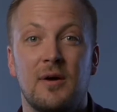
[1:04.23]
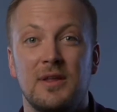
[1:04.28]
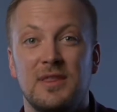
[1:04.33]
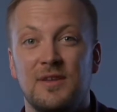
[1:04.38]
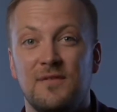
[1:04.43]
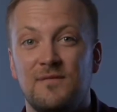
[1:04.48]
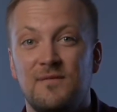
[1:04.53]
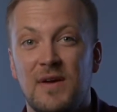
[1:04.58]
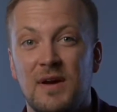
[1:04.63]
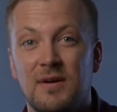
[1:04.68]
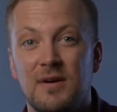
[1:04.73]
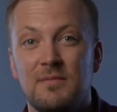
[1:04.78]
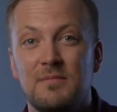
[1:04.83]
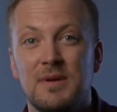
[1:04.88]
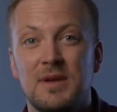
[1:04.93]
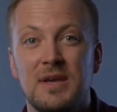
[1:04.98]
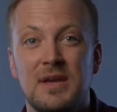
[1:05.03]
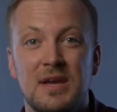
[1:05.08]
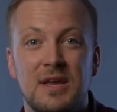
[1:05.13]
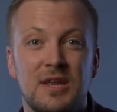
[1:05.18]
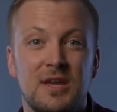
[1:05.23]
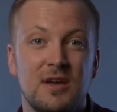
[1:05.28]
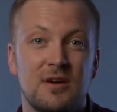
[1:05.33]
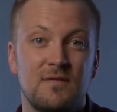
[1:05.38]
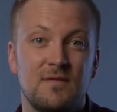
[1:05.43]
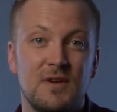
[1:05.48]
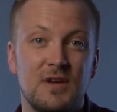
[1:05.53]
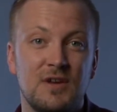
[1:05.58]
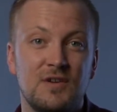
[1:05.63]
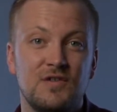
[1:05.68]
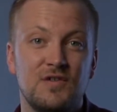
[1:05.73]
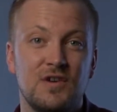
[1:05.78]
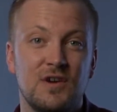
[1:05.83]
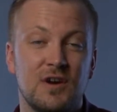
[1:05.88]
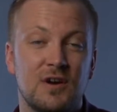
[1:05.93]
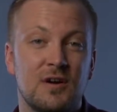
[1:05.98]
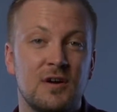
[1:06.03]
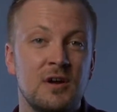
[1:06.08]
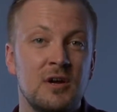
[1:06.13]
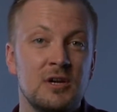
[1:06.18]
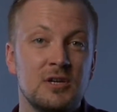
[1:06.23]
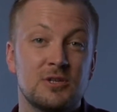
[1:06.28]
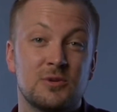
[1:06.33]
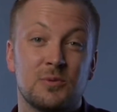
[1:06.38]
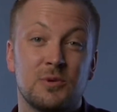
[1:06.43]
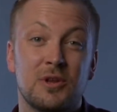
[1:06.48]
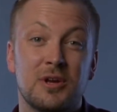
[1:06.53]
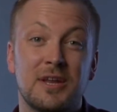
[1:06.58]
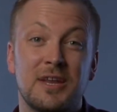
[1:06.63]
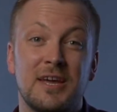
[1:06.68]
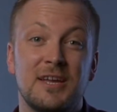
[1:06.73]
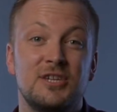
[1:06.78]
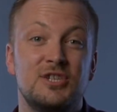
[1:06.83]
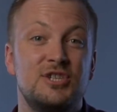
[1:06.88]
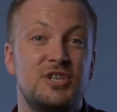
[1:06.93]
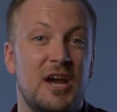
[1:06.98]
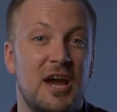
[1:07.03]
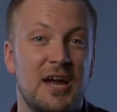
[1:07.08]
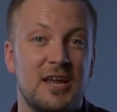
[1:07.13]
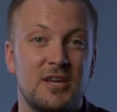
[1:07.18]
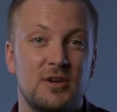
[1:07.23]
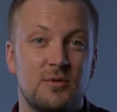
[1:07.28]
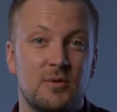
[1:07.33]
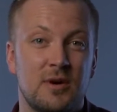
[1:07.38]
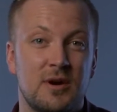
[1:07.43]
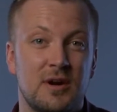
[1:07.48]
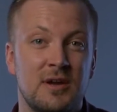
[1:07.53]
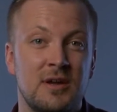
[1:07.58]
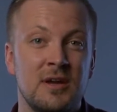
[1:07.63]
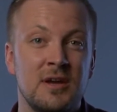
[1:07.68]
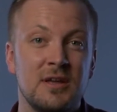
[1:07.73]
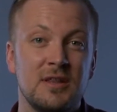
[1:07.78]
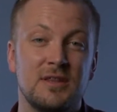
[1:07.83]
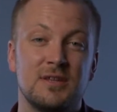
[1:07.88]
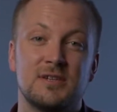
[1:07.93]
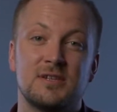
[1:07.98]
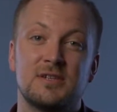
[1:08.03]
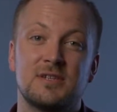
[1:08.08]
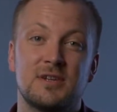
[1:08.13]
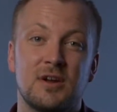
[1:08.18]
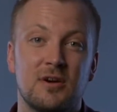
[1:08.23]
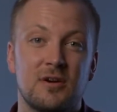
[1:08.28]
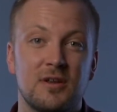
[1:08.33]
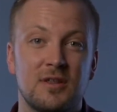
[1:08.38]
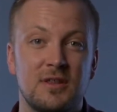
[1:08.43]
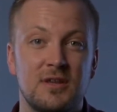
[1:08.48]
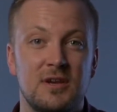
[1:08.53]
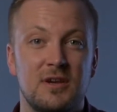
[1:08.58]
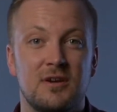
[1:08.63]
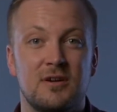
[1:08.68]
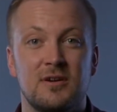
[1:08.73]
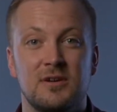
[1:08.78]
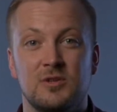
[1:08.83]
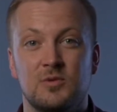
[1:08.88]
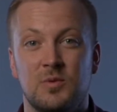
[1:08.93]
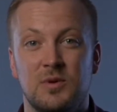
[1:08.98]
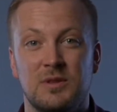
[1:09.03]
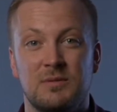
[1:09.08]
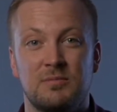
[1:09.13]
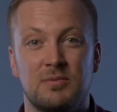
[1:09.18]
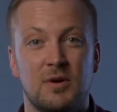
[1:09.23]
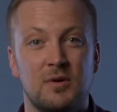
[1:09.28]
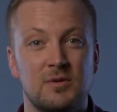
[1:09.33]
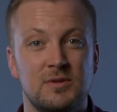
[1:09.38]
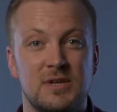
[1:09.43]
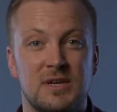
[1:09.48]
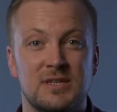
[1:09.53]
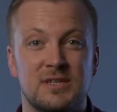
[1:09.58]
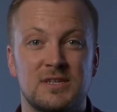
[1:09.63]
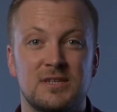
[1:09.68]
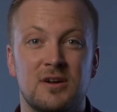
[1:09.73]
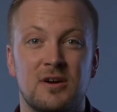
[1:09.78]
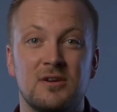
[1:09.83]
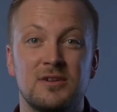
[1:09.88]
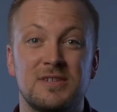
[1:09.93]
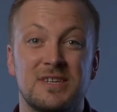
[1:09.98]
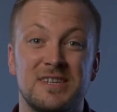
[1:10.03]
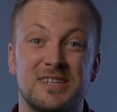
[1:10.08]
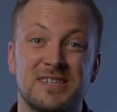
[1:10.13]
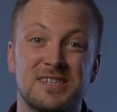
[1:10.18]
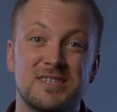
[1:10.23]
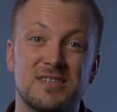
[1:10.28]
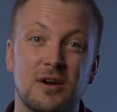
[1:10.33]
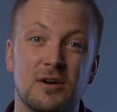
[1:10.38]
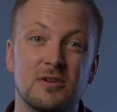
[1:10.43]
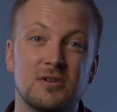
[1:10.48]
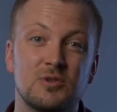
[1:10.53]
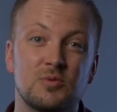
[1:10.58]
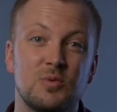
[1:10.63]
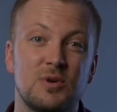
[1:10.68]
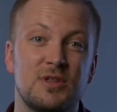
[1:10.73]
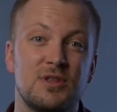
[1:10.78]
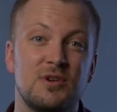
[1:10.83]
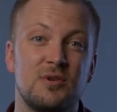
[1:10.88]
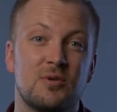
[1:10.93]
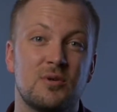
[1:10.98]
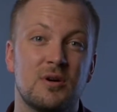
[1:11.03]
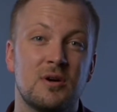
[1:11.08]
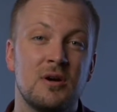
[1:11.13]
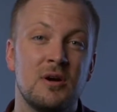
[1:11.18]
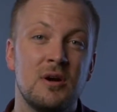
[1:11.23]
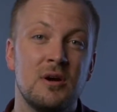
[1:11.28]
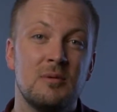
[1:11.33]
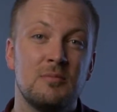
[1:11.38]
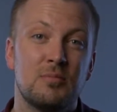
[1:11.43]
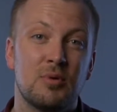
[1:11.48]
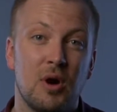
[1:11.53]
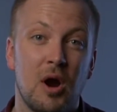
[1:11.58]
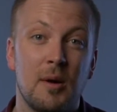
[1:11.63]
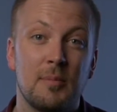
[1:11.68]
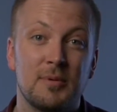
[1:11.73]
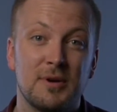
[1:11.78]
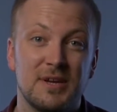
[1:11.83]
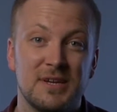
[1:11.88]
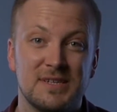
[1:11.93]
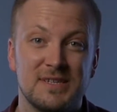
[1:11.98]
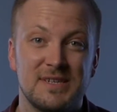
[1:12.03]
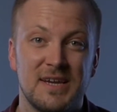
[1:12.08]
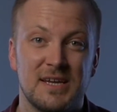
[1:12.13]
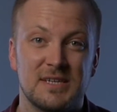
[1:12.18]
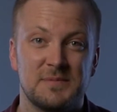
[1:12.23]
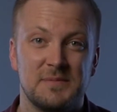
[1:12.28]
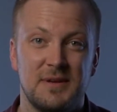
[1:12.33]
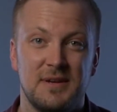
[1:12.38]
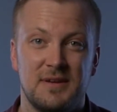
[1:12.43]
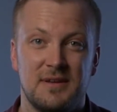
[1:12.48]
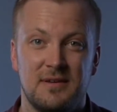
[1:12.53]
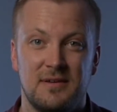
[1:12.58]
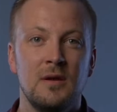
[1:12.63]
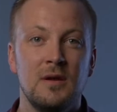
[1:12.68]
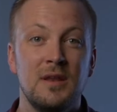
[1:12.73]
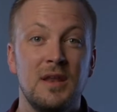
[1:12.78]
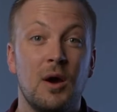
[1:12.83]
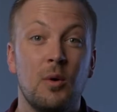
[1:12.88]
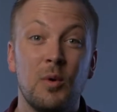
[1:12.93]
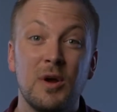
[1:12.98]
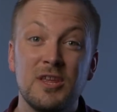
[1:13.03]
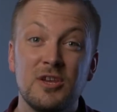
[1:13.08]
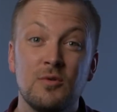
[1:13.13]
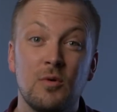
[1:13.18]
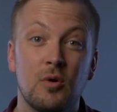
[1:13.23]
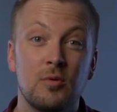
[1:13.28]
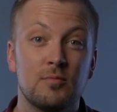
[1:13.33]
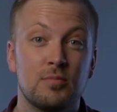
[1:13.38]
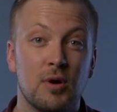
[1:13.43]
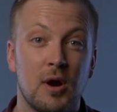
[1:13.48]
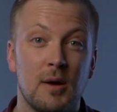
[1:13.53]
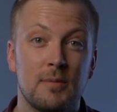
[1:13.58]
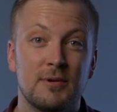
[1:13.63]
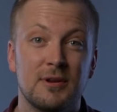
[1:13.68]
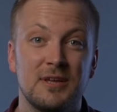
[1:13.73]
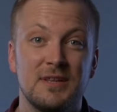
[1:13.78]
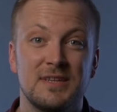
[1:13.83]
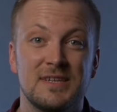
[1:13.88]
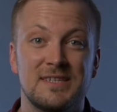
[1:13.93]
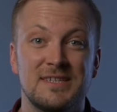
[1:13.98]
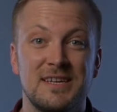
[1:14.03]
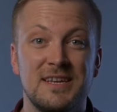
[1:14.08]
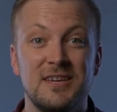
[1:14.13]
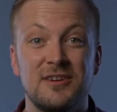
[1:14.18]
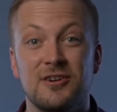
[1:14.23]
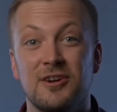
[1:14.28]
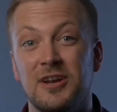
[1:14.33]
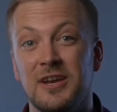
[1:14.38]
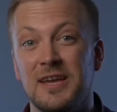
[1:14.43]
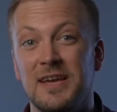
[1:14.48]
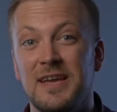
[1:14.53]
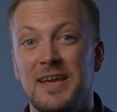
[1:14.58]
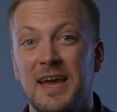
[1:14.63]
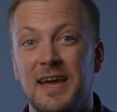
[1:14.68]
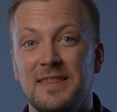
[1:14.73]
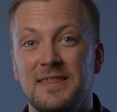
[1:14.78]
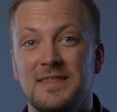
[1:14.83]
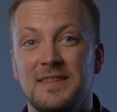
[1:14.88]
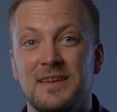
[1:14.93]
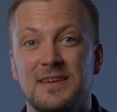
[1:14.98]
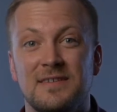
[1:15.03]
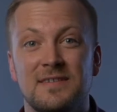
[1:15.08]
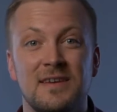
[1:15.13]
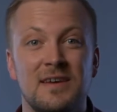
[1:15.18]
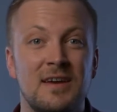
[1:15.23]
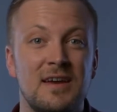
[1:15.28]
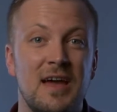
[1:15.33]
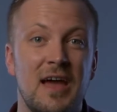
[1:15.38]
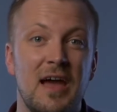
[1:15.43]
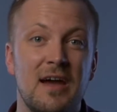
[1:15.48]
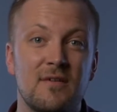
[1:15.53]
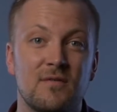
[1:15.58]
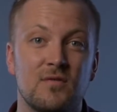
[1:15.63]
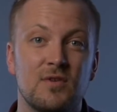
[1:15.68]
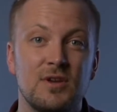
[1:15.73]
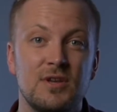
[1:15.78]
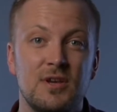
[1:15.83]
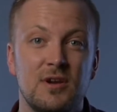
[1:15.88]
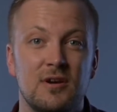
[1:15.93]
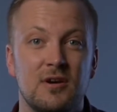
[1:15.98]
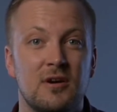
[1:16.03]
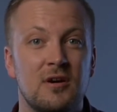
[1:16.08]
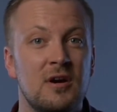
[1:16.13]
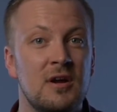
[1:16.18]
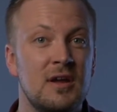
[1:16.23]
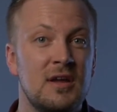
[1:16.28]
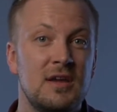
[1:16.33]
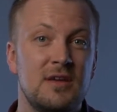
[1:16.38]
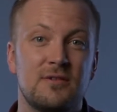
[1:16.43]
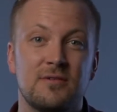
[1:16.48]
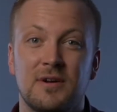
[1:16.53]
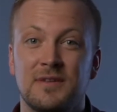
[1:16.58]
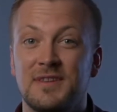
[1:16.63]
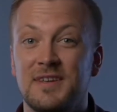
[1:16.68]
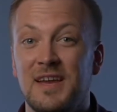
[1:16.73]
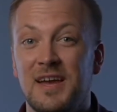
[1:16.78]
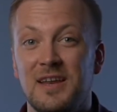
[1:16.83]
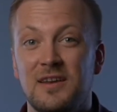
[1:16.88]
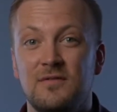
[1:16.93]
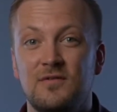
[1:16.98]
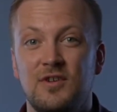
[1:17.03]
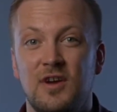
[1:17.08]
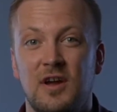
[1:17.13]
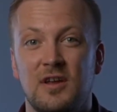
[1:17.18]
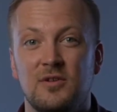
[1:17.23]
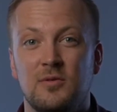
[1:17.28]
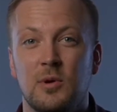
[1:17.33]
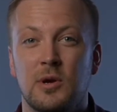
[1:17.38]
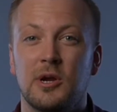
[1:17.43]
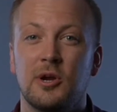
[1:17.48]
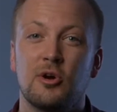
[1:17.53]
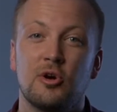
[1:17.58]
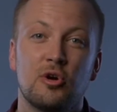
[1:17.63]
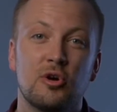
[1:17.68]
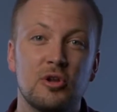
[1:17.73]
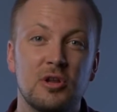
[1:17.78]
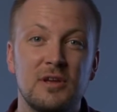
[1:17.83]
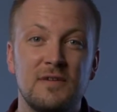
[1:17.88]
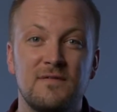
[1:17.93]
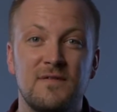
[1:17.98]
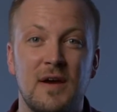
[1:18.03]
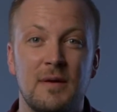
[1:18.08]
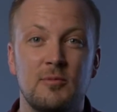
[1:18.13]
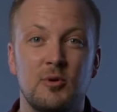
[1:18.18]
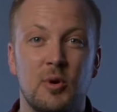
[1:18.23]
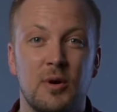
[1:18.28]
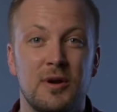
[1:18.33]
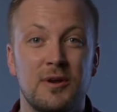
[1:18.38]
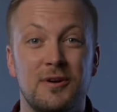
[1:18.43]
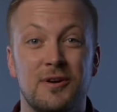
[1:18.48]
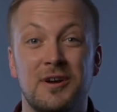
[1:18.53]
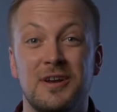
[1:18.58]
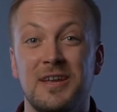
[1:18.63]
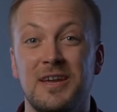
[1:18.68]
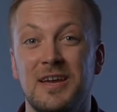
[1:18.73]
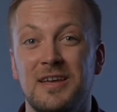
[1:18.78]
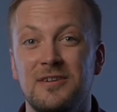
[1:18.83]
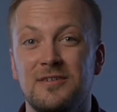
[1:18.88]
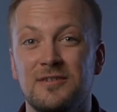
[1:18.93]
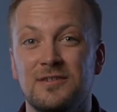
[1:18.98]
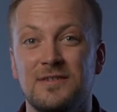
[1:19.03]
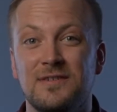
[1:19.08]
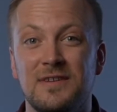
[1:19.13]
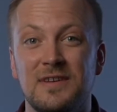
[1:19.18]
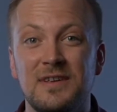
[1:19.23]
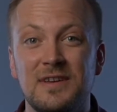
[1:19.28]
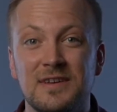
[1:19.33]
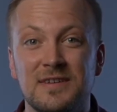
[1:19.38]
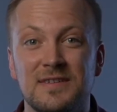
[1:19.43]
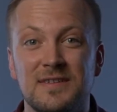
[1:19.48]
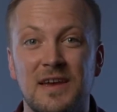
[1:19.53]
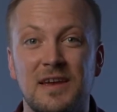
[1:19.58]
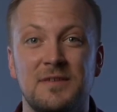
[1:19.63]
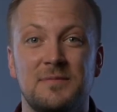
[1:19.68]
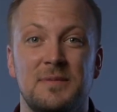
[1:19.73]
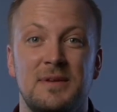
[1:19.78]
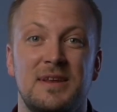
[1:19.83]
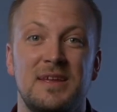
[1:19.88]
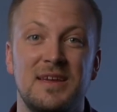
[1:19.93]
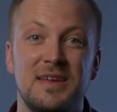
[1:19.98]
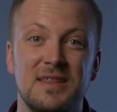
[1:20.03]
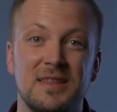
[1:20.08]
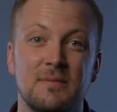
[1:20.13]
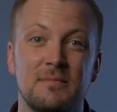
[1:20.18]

at the very beginning of each year. So we're looking at January. The start of the year is when the process starts, and it starts with your property assessment. Now, when you own property in the city, you're gonna get this every year, either at the end of January or early February. You're gonna get your city assessment in the